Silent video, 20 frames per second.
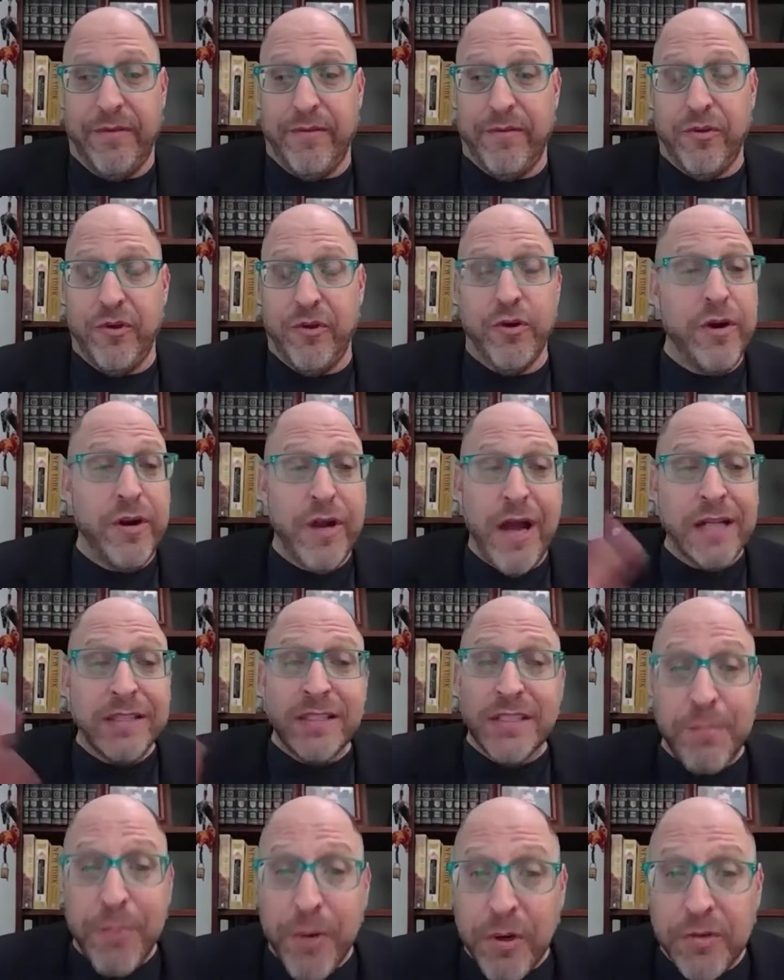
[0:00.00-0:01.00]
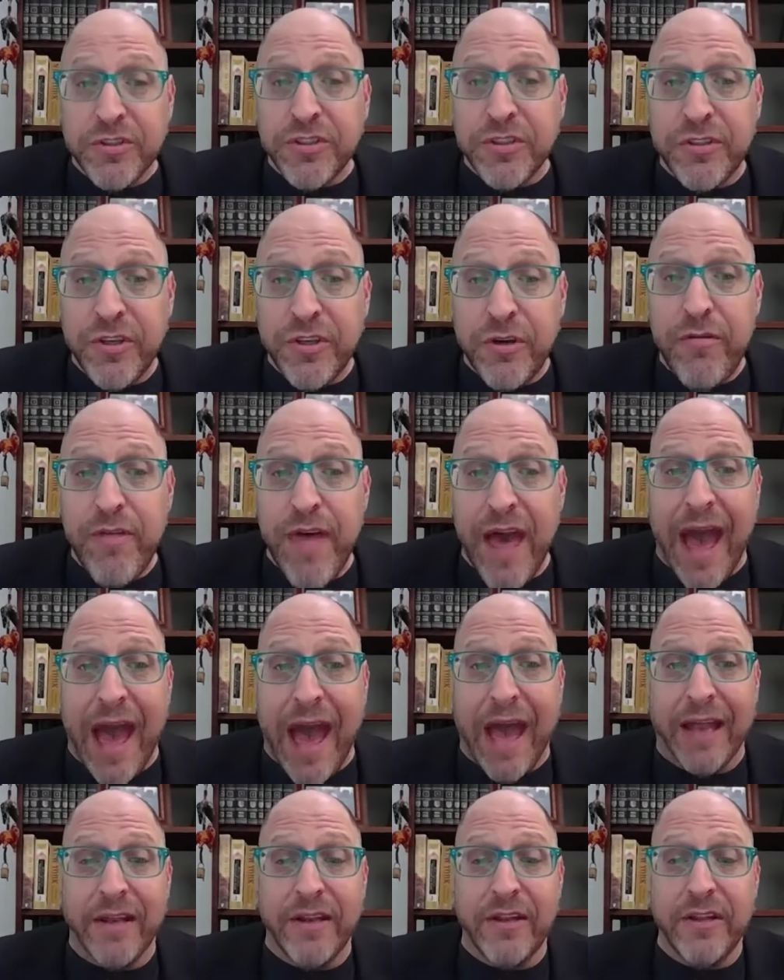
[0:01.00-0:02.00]
you're not supposed to do
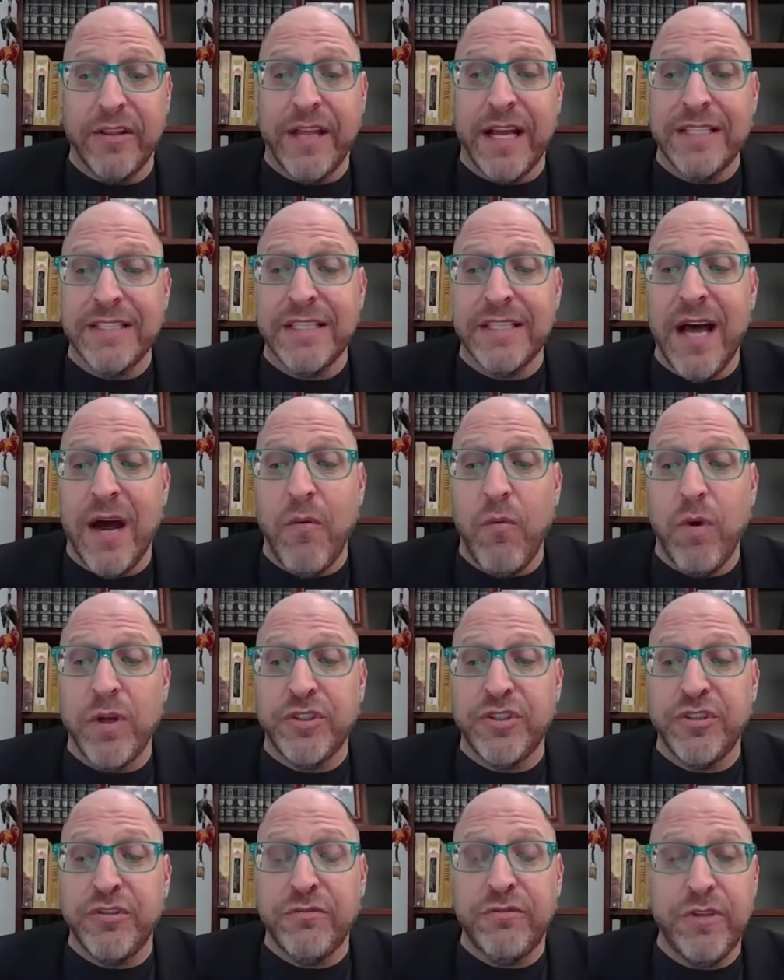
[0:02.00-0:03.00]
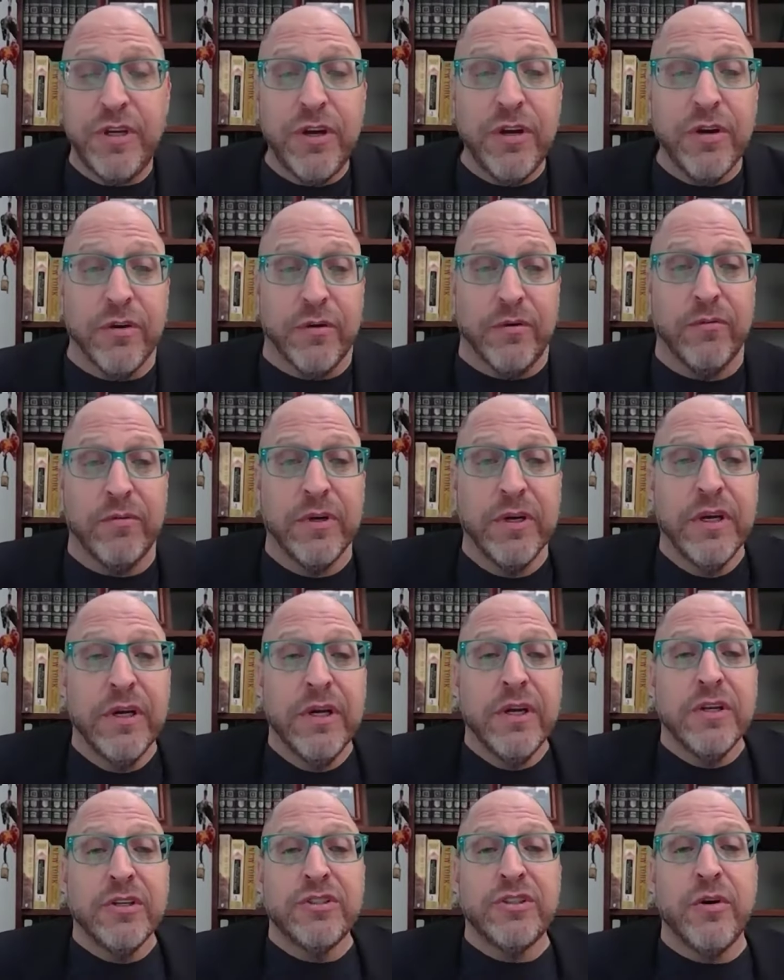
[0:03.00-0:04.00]
that. That's not what you do.
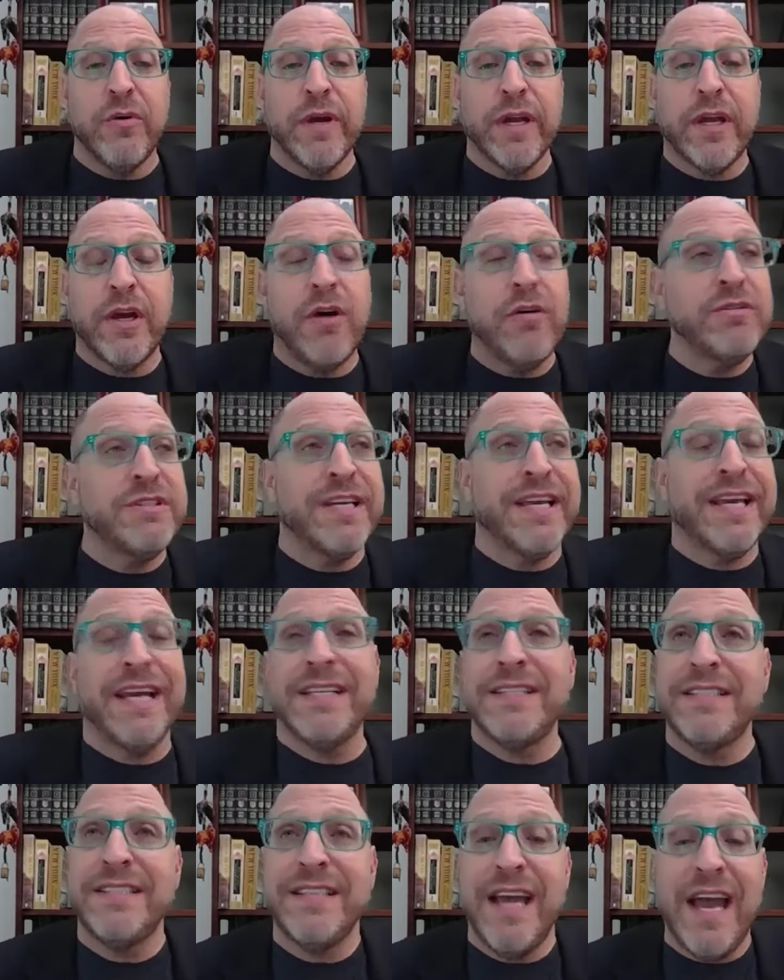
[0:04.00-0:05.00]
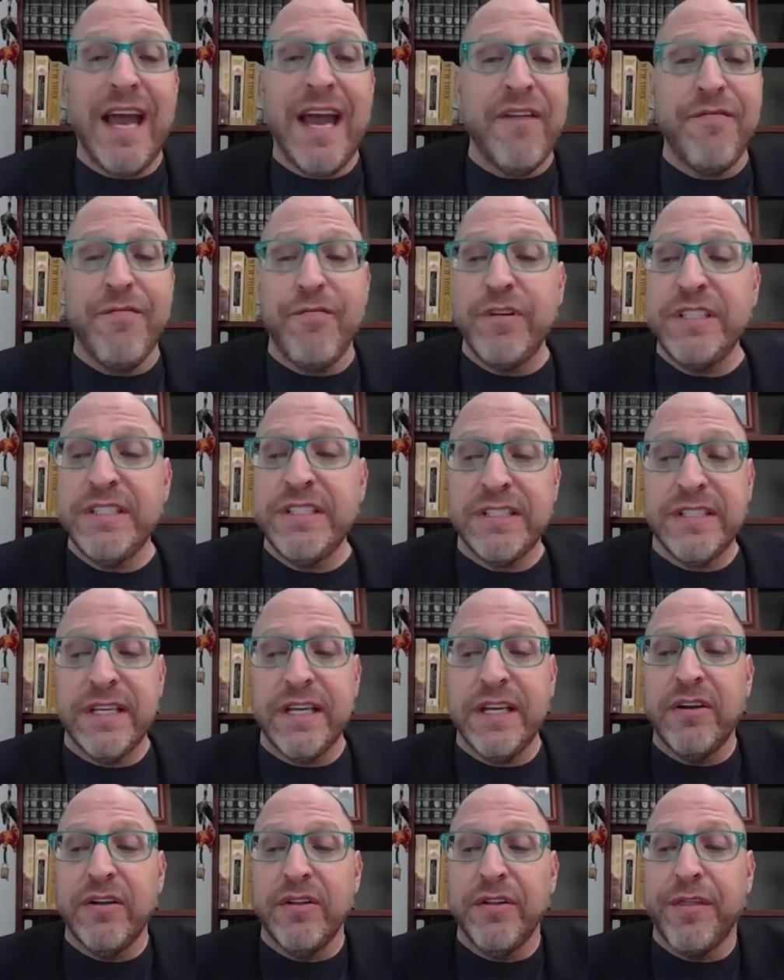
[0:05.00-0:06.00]
So it goes against every
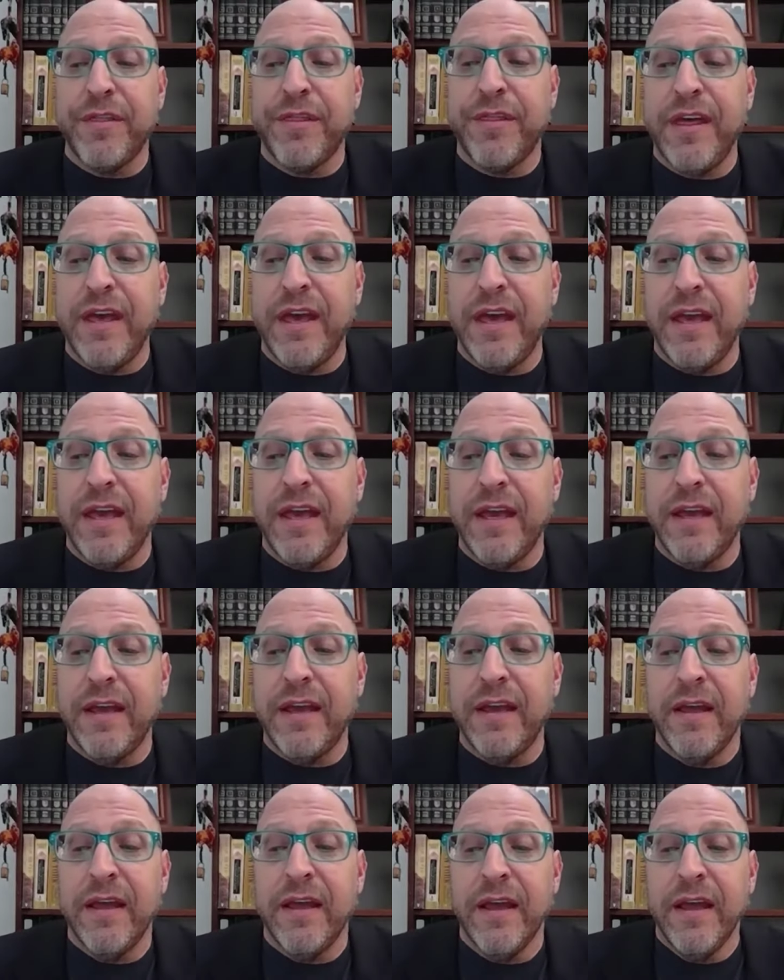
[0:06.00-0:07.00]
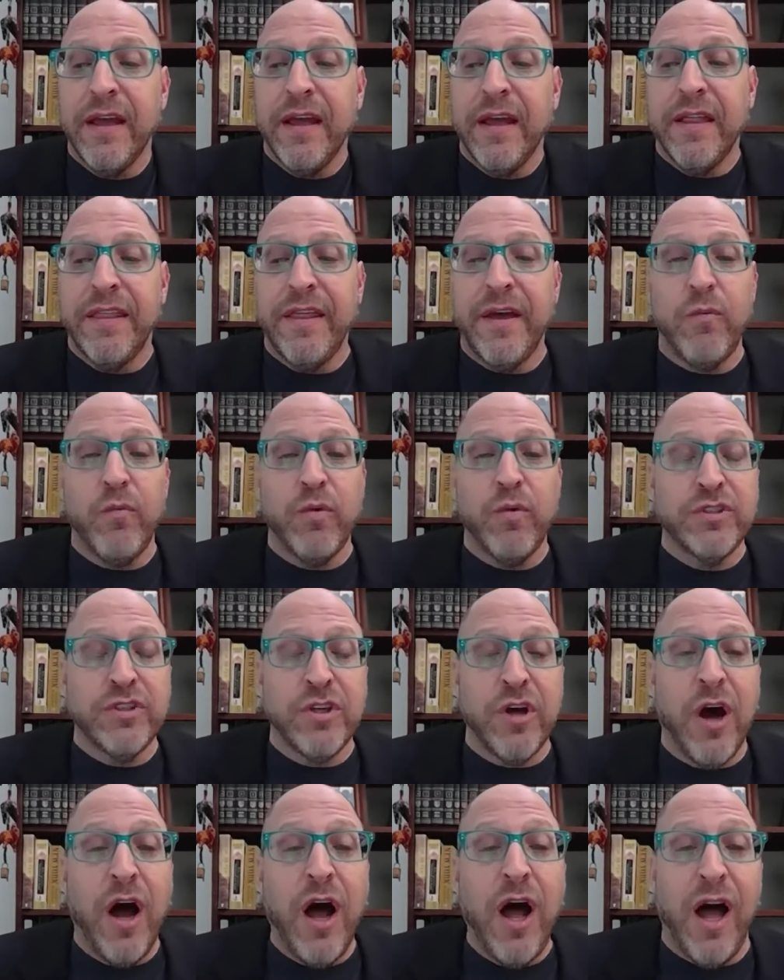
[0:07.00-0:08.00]
single thing that we're
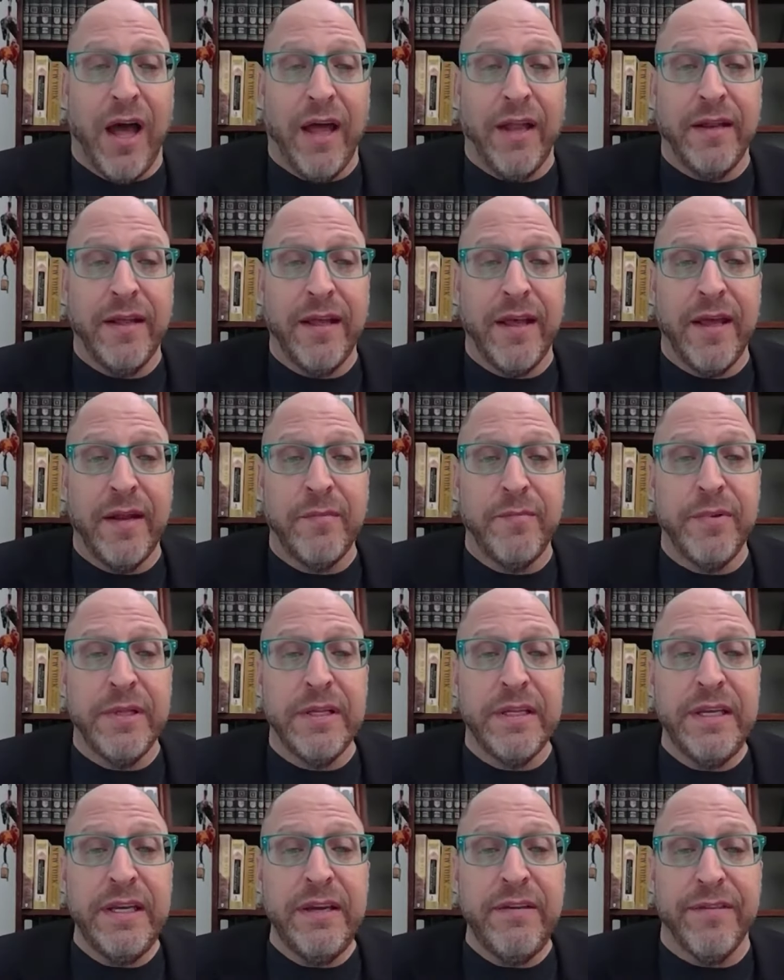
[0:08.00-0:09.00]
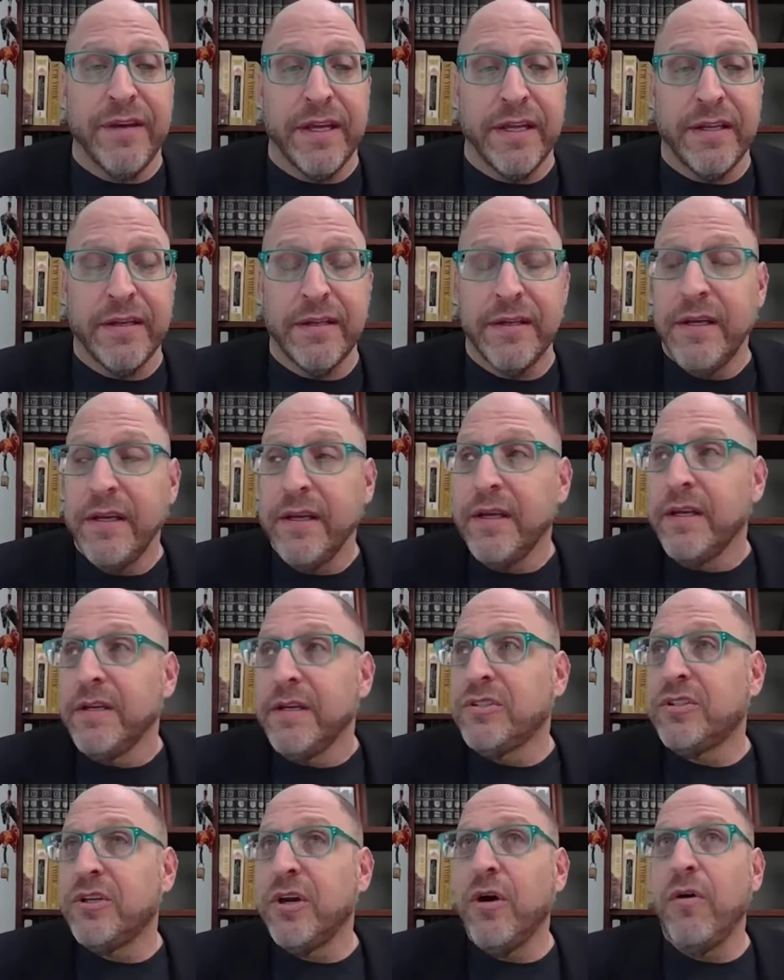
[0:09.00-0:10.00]
taught and believe in.
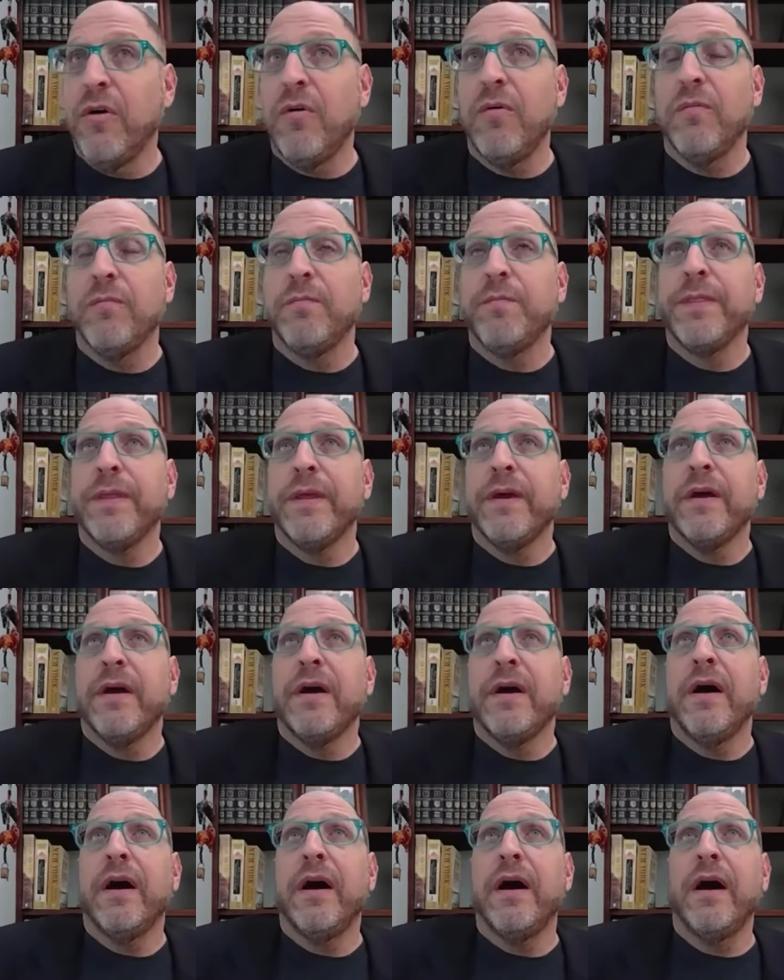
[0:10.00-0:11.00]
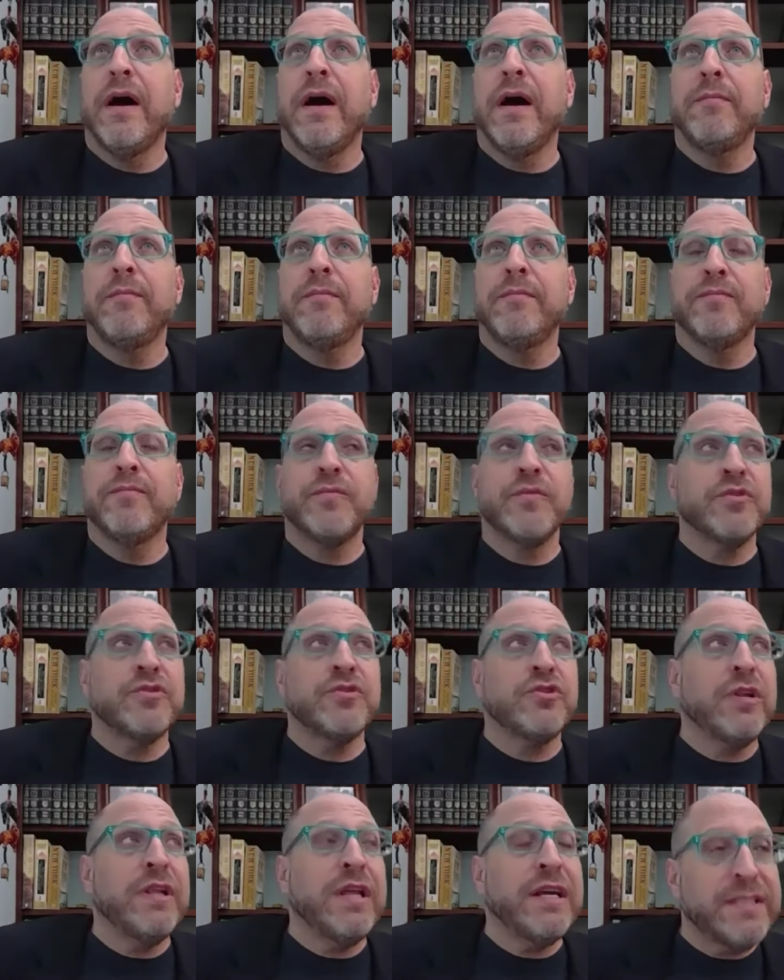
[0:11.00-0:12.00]
So,
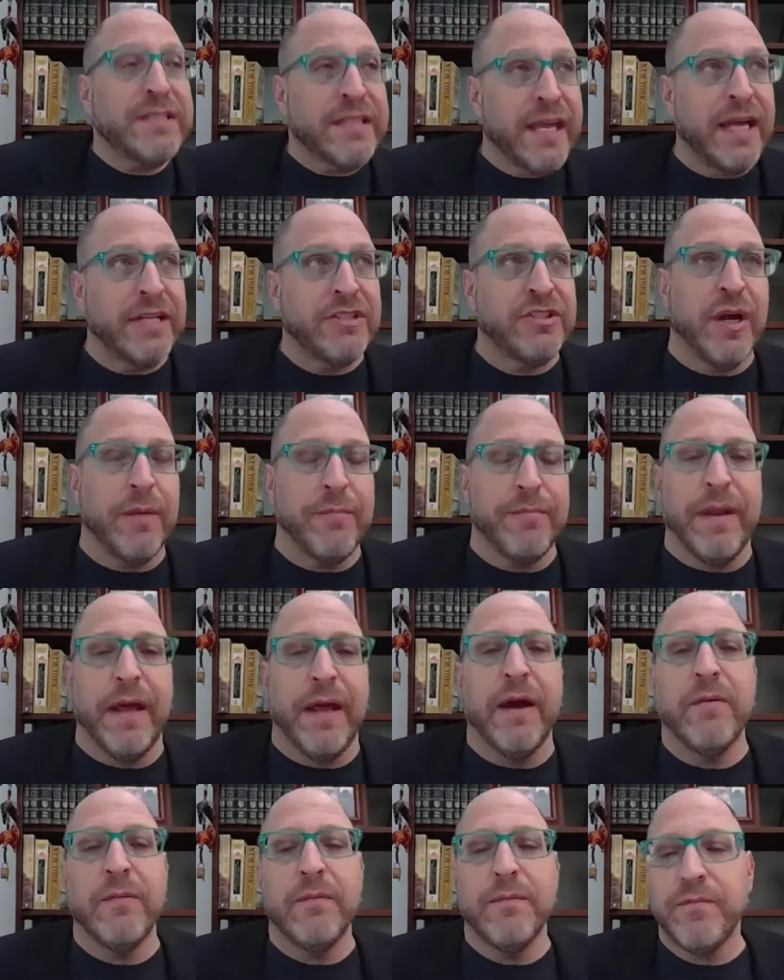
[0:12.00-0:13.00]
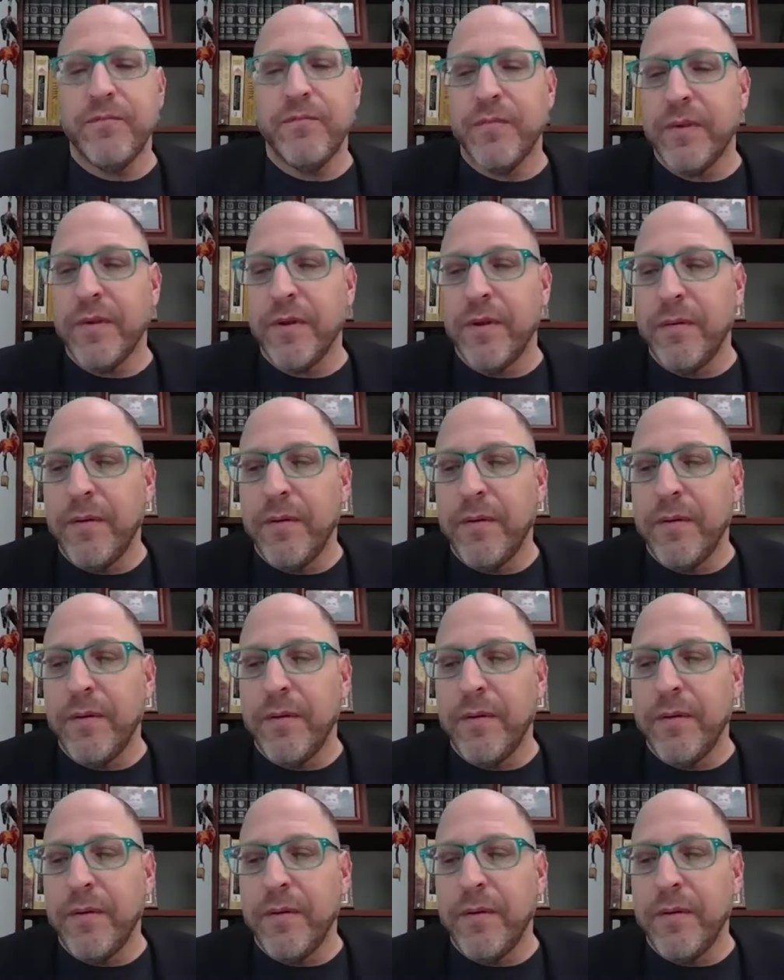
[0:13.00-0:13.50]
so let's catch up now.